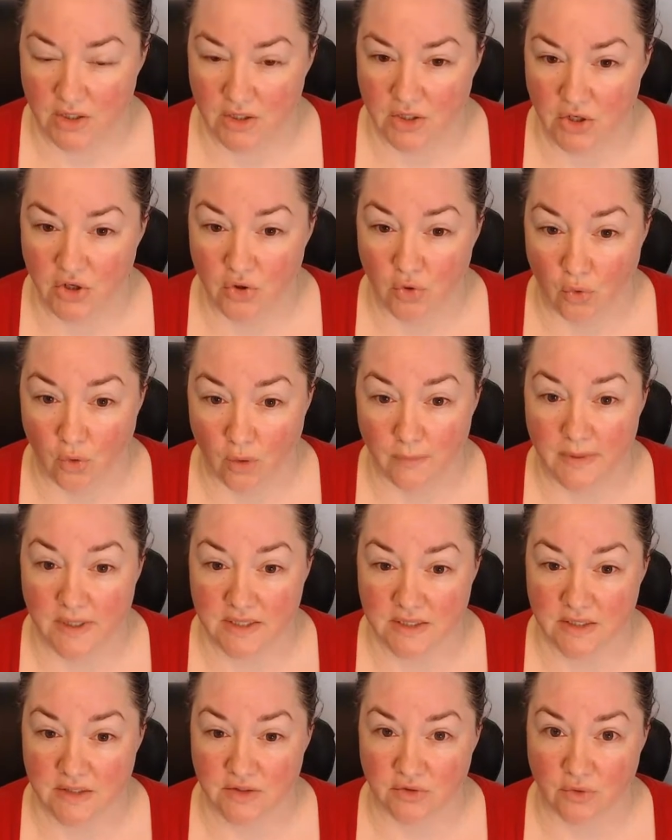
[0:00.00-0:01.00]
your
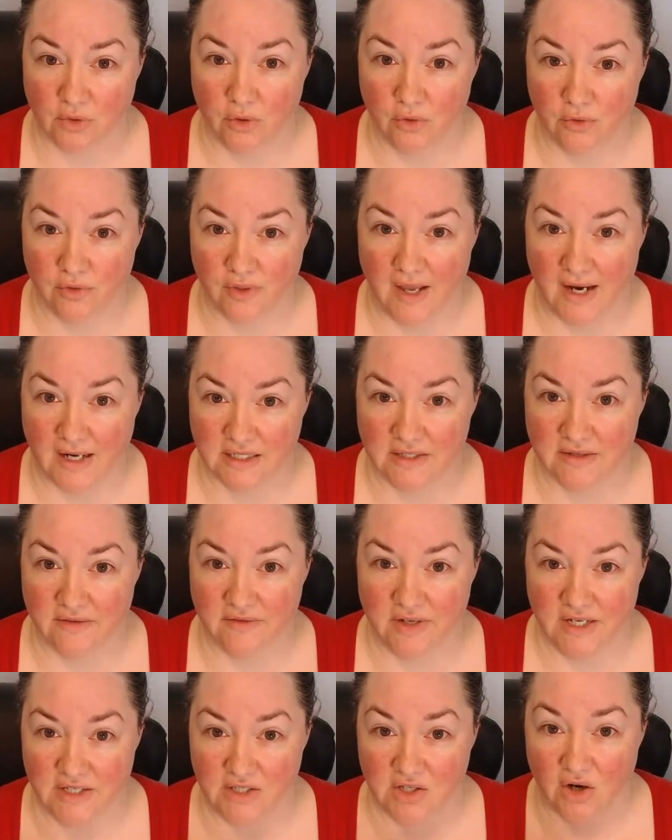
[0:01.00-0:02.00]
business growth
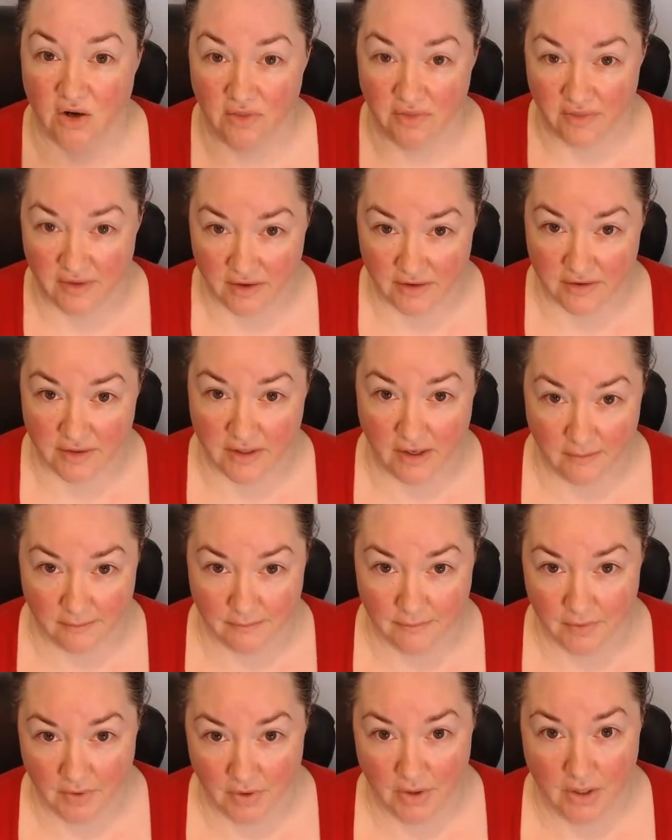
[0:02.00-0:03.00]
activities on their
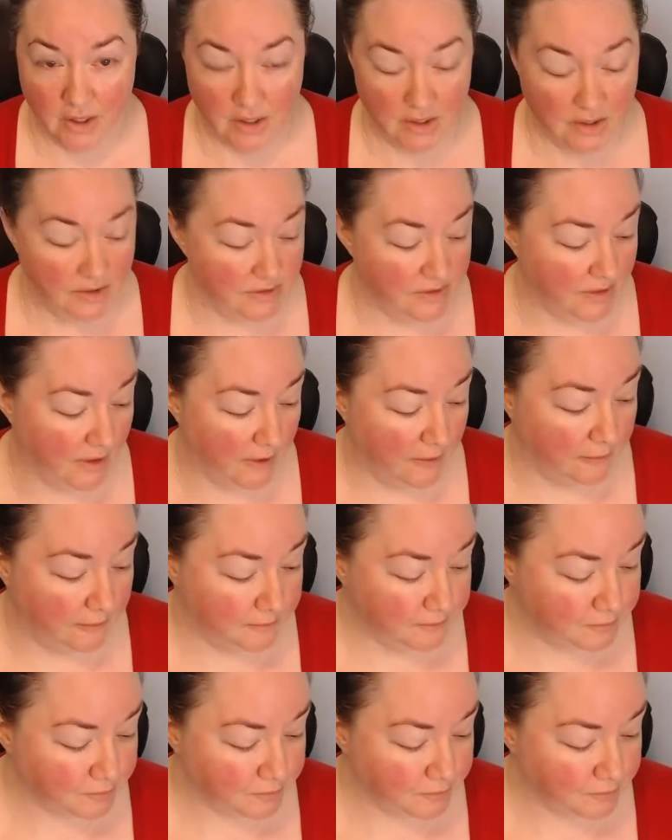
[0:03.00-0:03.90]
dime. So